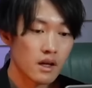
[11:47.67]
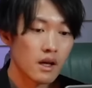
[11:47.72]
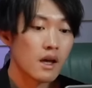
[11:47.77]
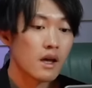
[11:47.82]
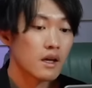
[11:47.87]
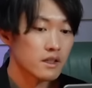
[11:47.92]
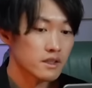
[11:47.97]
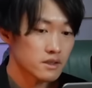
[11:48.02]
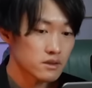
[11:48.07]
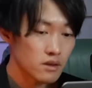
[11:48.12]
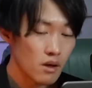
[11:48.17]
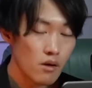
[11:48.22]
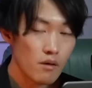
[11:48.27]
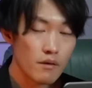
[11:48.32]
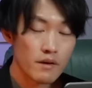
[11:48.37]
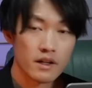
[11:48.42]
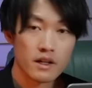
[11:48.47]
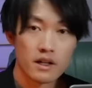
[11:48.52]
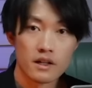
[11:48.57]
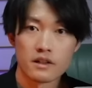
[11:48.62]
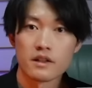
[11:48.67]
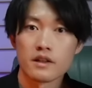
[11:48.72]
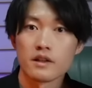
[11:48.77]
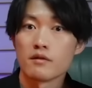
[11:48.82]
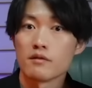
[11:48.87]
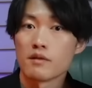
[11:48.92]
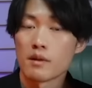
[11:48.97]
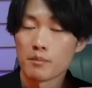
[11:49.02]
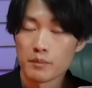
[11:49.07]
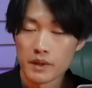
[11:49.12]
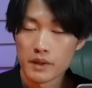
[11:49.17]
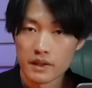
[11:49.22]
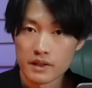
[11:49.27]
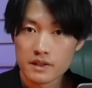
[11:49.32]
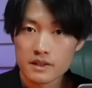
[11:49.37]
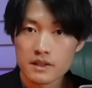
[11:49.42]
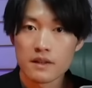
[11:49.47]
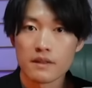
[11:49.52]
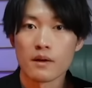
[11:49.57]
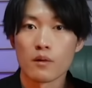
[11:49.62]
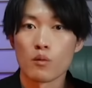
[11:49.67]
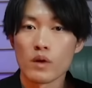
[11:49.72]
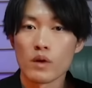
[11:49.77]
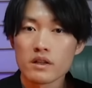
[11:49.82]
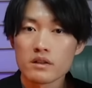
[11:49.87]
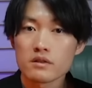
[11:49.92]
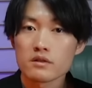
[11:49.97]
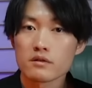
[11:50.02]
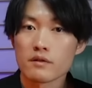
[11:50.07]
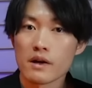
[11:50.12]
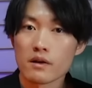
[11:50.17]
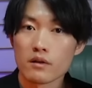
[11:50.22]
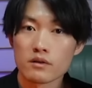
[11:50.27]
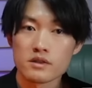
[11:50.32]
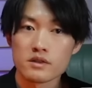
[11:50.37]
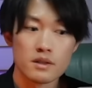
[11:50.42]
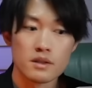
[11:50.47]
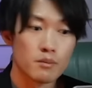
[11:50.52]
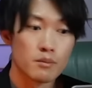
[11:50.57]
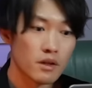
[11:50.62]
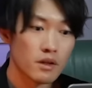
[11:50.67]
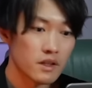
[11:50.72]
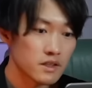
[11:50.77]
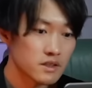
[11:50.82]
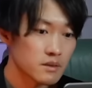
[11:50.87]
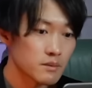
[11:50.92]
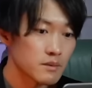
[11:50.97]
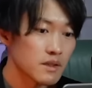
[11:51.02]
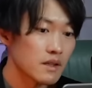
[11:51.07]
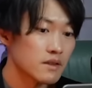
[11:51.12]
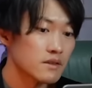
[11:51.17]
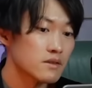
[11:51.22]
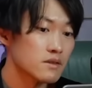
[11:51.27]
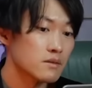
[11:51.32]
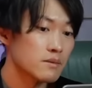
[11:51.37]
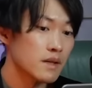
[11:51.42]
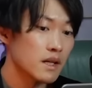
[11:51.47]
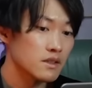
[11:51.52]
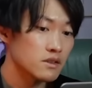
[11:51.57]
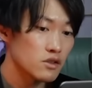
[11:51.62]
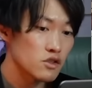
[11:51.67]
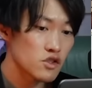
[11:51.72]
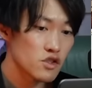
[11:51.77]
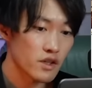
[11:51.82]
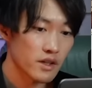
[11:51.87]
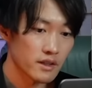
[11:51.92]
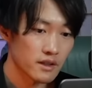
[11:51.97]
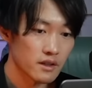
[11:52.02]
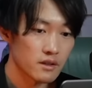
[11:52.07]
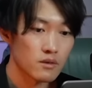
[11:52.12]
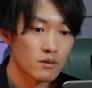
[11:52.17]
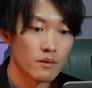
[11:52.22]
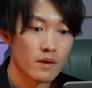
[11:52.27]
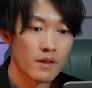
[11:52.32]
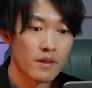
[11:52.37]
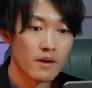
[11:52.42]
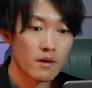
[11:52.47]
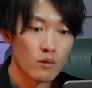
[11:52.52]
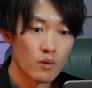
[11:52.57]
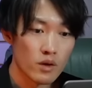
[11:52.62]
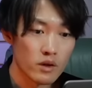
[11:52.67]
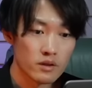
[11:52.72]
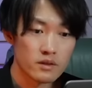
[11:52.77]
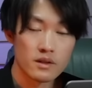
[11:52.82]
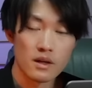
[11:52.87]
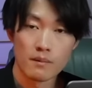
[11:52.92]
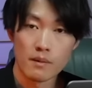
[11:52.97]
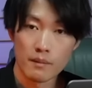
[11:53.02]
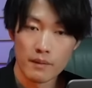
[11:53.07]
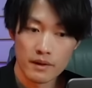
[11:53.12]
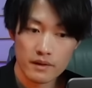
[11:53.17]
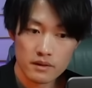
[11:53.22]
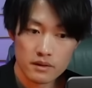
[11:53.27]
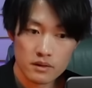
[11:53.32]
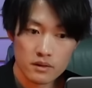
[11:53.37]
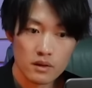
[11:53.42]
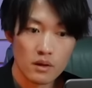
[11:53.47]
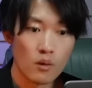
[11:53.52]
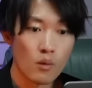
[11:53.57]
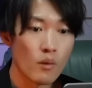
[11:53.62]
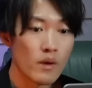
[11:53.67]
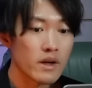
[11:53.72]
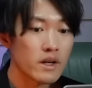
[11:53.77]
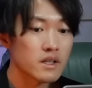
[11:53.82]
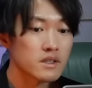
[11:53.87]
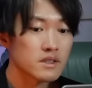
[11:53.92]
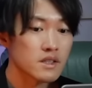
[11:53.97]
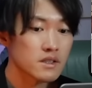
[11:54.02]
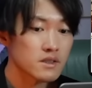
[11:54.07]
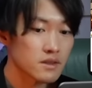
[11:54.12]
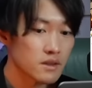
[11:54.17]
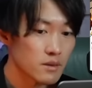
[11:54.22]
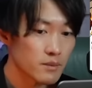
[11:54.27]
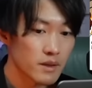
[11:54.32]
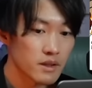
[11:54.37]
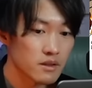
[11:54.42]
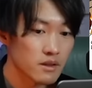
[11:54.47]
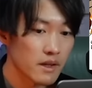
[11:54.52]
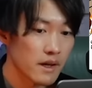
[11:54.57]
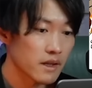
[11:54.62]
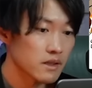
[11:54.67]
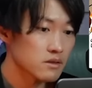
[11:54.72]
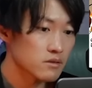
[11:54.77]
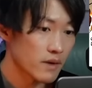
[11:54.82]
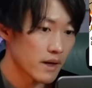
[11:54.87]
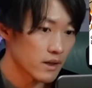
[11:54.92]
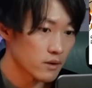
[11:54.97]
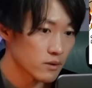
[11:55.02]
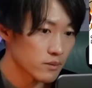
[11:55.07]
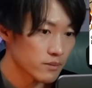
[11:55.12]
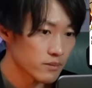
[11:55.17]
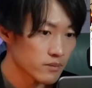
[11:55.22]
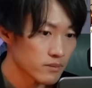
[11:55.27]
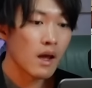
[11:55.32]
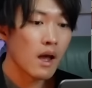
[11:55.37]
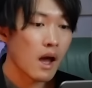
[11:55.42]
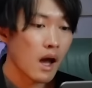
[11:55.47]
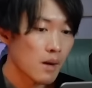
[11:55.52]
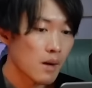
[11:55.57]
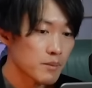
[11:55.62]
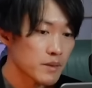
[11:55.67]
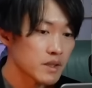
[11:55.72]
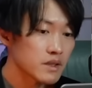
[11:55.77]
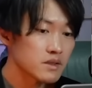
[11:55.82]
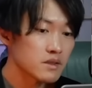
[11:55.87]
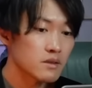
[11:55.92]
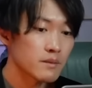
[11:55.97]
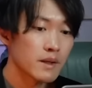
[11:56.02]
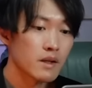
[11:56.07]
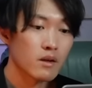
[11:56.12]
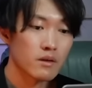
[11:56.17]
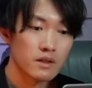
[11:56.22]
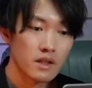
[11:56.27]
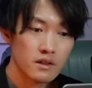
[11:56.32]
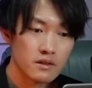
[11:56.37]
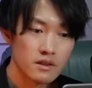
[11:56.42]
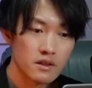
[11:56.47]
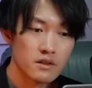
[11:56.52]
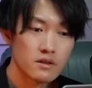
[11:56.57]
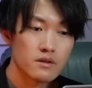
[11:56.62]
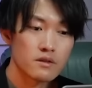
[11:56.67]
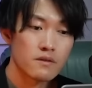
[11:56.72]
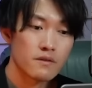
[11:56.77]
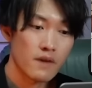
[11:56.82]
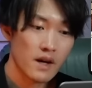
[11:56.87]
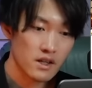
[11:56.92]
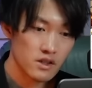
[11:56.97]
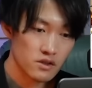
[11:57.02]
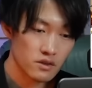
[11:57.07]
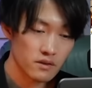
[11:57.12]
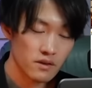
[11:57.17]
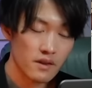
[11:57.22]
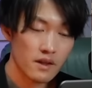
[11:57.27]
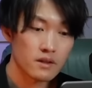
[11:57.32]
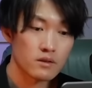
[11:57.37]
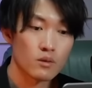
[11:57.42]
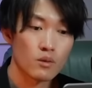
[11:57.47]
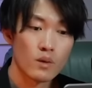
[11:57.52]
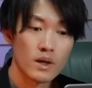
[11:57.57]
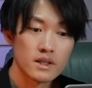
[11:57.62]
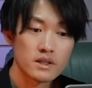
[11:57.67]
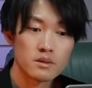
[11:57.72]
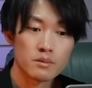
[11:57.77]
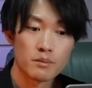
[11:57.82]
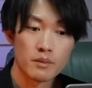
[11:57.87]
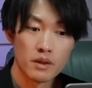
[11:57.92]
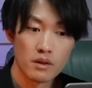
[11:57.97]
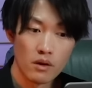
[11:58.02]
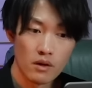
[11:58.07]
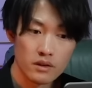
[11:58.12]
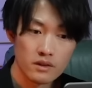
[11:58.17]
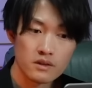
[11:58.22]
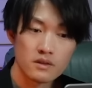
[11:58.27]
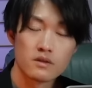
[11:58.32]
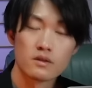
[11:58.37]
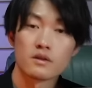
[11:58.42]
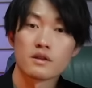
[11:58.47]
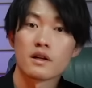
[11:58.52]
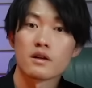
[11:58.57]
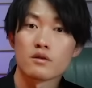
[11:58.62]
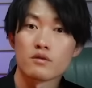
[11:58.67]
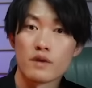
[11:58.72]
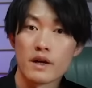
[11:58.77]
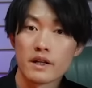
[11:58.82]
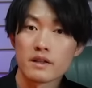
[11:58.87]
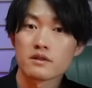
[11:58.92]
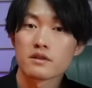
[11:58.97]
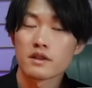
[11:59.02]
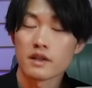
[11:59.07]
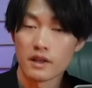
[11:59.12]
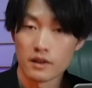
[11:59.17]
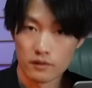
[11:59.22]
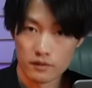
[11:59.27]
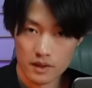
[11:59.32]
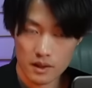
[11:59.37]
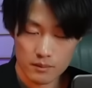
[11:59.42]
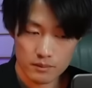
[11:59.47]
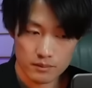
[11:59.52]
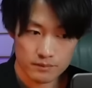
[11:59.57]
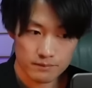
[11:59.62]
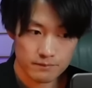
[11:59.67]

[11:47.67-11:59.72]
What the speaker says: Historically, in One Piece, the winged dragon symbolism tends to be associated with the world government, whereas the serpent-like dragon appears to be connected to faction that once belonged to the Great Kingdom.